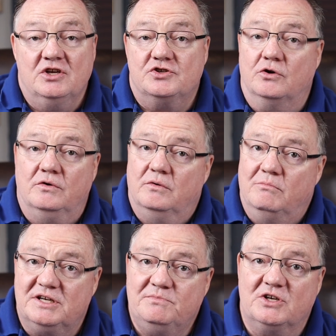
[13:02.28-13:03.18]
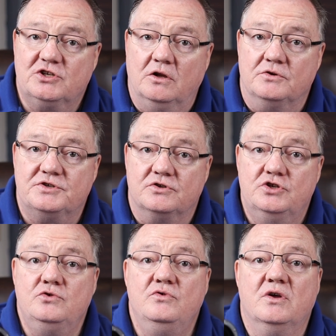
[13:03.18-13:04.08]
So much closer
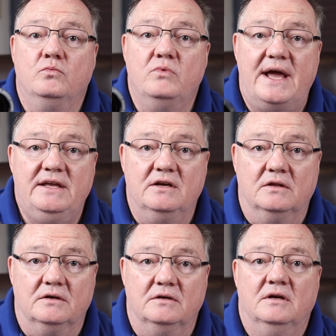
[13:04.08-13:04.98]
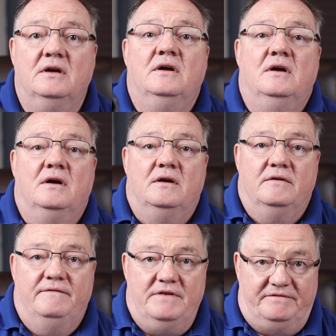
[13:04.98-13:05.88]
to the regular
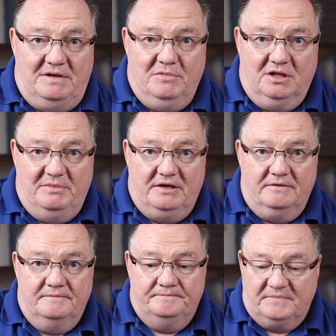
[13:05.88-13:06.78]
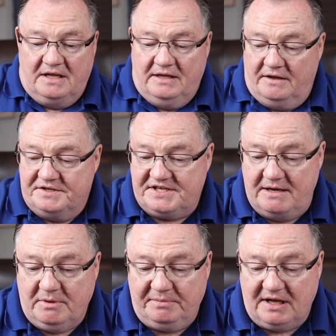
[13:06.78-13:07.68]
50mm. Now the
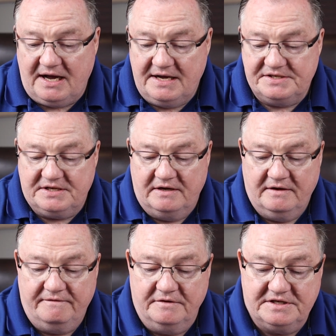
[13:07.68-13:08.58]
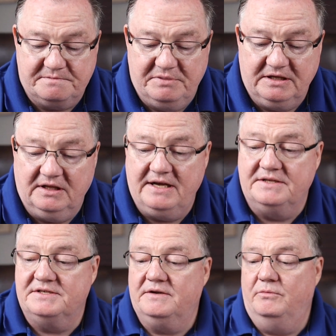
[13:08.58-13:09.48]
same applies for this big
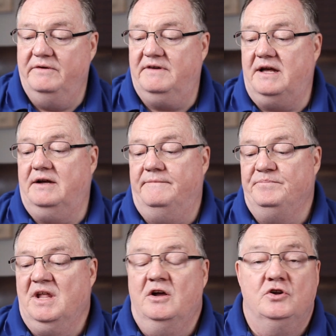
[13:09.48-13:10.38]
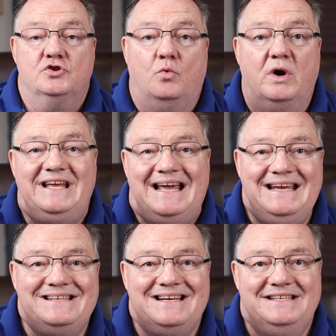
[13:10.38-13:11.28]
lens. We've got a
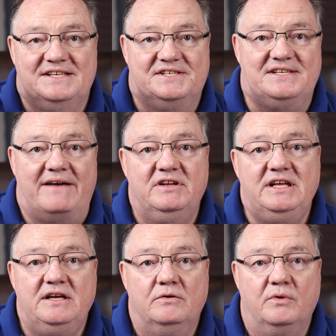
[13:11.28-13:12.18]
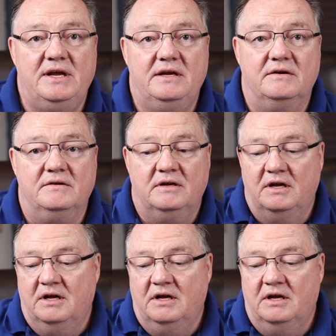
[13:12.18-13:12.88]
28-70 right here.